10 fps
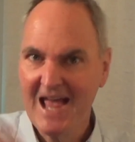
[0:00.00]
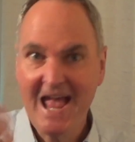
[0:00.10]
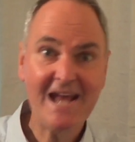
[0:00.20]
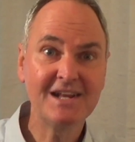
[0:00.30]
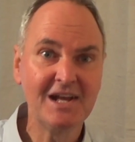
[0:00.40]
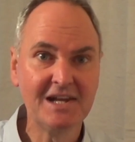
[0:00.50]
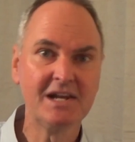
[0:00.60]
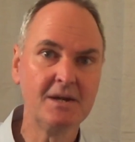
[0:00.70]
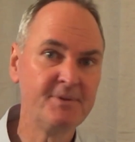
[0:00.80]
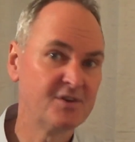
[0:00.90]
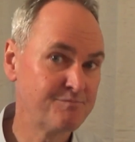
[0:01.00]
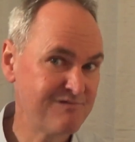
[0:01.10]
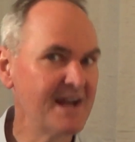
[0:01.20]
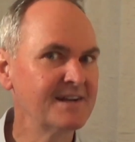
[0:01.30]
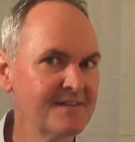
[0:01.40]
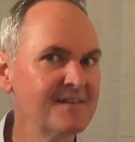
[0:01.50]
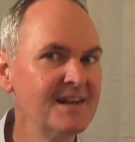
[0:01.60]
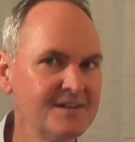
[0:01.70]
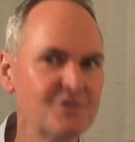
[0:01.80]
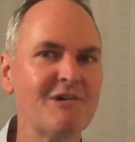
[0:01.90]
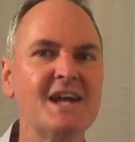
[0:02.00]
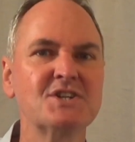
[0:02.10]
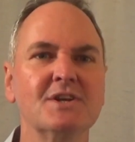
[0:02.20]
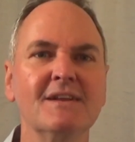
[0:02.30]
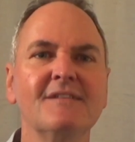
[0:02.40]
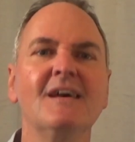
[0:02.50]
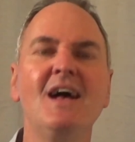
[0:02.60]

adding a little bit of practice and interactions,